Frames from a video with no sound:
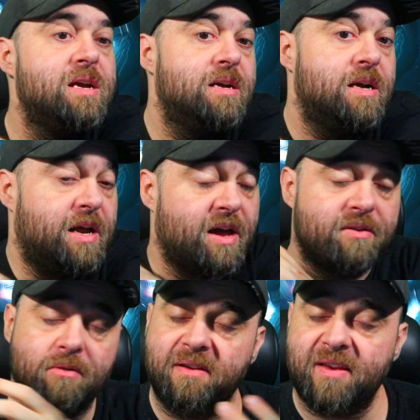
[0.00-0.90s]

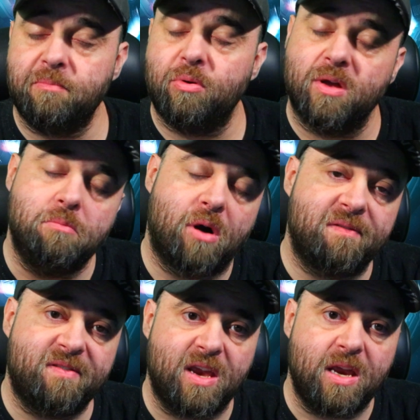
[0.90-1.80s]
Another example that you might have
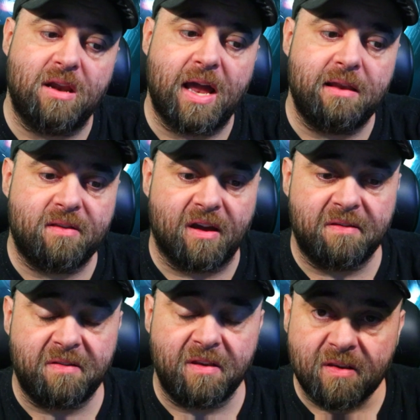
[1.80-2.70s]
seen at
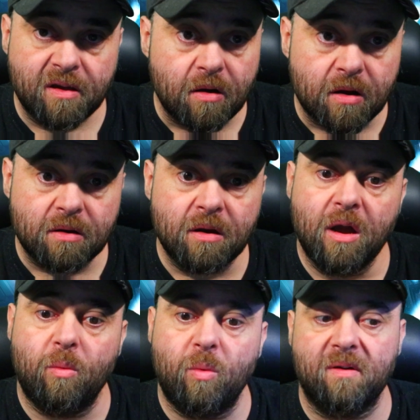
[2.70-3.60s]
CitizenCon
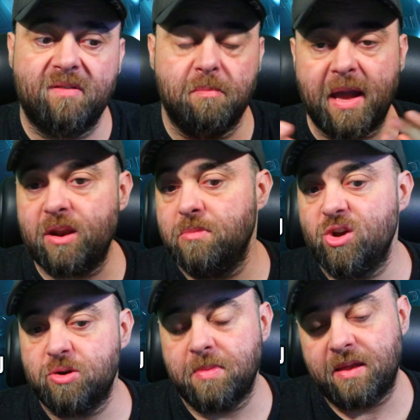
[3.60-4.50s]
was the Bane and
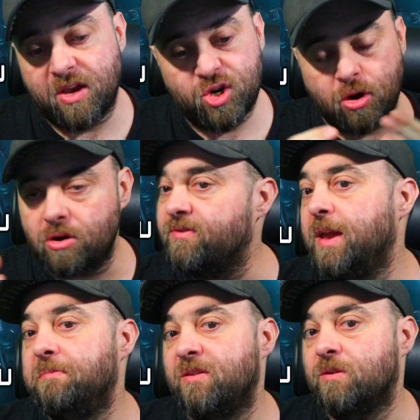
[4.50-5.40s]
Mensch Man. They showed off
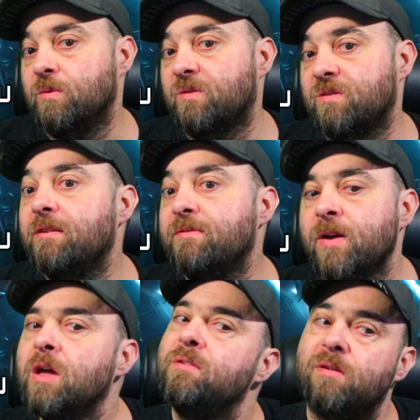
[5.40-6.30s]
heaps of cool stuff.
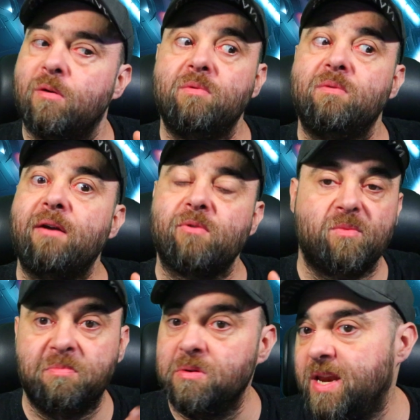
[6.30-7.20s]
So everyone
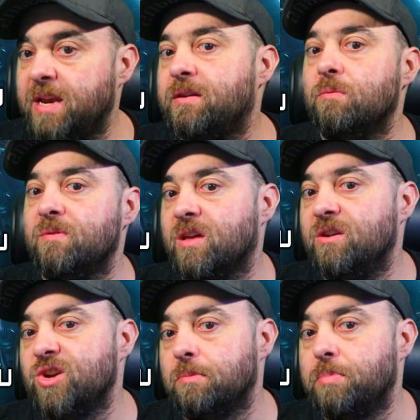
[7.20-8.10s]
was predicting it was going
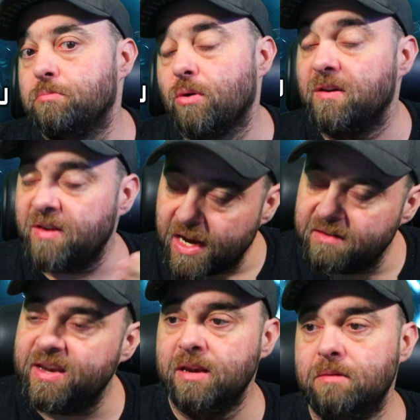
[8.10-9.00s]
to jump in price, and it
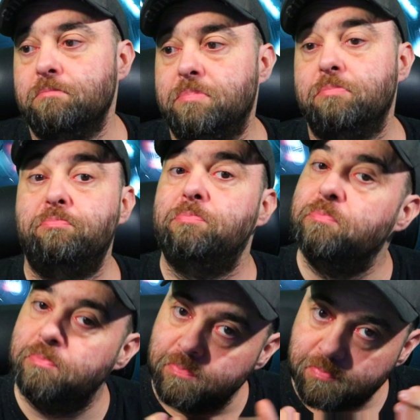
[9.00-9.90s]
did
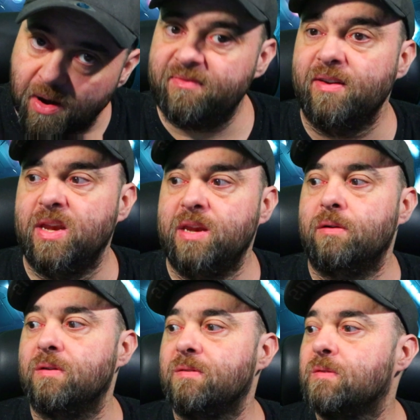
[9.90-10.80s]
by
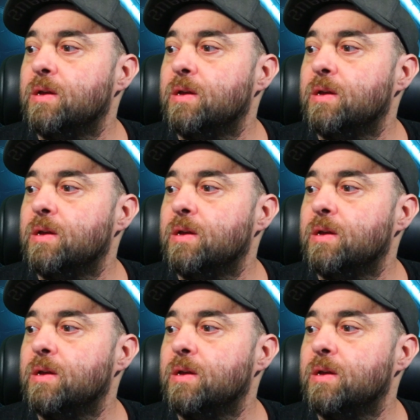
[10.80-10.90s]
$50.